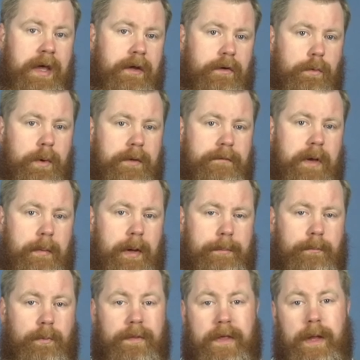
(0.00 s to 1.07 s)
So we have come
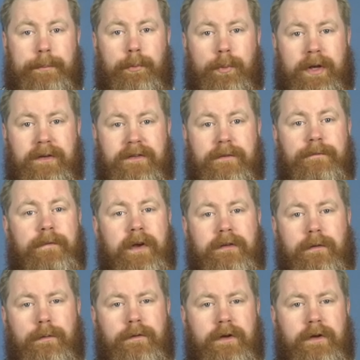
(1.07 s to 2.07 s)
up with a couple ways to fix those